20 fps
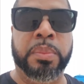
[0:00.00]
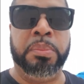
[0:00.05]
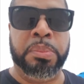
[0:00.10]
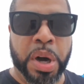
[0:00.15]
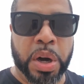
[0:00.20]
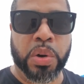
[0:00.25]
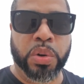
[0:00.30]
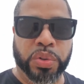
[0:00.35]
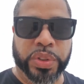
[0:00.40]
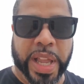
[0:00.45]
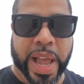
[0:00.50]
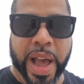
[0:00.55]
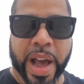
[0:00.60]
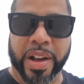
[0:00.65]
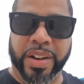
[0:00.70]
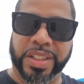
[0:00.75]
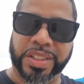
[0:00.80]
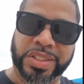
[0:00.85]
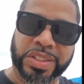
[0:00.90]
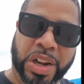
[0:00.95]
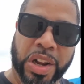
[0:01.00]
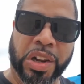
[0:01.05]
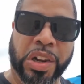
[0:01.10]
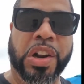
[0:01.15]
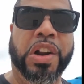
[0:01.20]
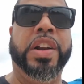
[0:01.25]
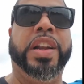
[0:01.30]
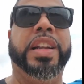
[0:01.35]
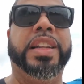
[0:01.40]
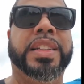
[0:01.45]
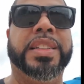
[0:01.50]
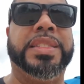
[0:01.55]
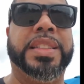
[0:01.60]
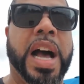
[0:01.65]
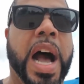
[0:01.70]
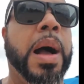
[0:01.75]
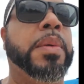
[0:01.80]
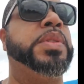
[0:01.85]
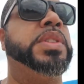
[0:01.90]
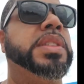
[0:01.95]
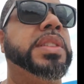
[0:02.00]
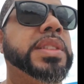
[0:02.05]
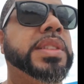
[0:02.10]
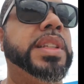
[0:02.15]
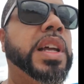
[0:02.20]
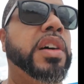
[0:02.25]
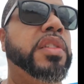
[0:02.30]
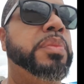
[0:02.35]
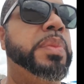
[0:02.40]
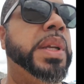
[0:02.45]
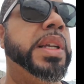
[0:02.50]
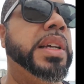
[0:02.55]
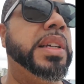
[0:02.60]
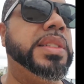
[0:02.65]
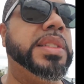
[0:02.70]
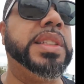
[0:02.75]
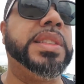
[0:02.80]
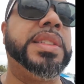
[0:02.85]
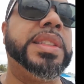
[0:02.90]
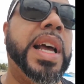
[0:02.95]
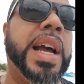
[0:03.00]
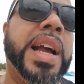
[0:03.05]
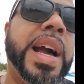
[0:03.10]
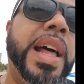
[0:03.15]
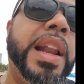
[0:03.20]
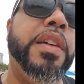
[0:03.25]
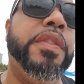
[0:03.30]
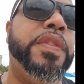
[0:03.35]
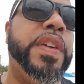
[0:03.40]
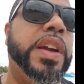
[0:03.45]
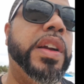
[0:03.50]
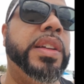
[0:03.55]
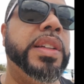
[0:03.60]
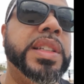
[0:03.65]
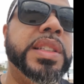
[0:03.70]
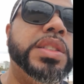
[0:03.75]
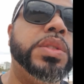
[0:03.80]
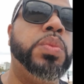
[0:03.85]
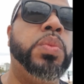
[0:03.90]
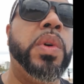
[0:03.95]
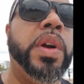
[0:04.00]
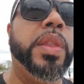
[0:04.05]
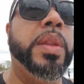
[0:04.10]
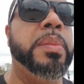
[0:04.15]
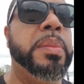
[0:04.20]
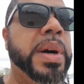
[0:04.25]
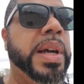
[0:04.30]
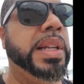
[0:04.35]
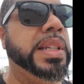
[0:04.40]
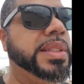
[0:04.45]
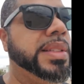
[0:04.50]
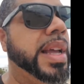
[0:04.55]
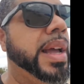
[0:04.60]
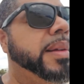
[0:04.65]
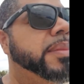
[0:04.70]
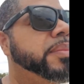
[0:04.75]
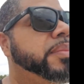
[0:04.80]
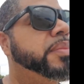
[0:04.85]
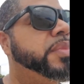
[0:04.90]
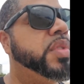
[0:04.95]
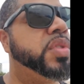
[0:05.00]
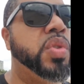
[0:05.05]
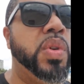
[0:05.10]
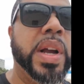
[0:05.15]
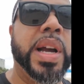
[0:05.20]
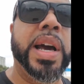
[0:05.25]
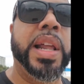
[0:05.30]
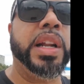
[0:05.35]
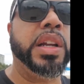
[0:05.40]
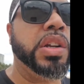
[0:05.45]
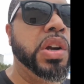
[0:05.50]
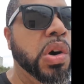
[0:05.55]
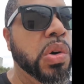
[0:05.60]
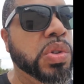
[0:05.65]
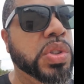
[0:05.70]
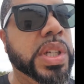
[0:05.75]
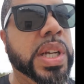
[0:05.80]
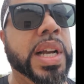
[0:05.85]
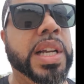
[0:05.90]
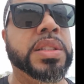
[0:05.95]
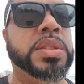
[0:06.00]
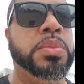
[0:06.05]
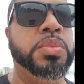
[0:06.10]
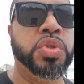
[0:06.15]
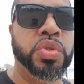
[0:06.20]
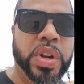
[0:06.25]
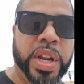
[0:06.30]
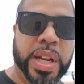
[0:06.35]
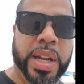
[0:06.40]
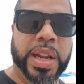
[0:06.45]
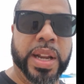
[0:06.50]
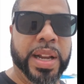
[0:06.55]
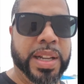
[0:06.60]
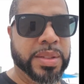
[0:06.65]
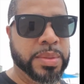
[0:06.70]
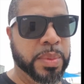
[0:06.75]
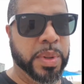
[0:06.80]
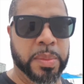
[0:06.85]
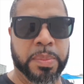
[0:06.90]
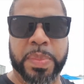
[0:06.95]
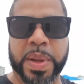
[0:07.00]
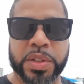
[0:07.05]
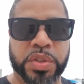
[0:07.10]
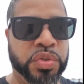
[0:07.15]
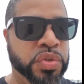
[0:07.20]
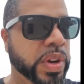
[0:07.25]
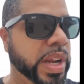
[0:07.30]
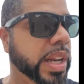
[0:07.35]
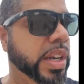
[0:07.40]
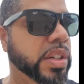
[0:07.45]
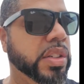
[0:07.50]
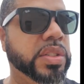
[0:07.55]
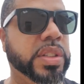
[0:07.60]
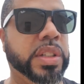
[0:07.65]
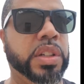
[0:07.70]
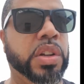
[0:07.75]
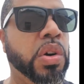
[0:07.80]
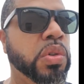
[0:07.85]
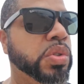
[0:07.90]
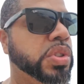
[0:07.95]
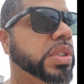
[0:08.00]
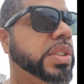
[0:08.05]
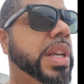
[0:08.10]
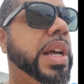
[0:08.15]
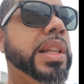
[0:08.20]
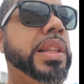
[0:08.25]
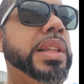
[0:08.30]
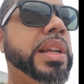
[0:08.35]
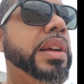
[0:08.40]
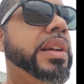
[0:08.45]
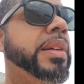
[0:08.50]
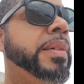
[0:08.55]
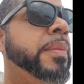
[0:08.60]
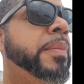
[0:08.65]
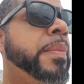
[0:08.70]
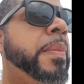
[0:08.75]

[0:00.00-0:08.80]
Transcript: buckle down and start learning this option stuff because this, I kind of figured this is where the money's at. So I got a coach, I got some training, I got some of the best trainers and coaches out there.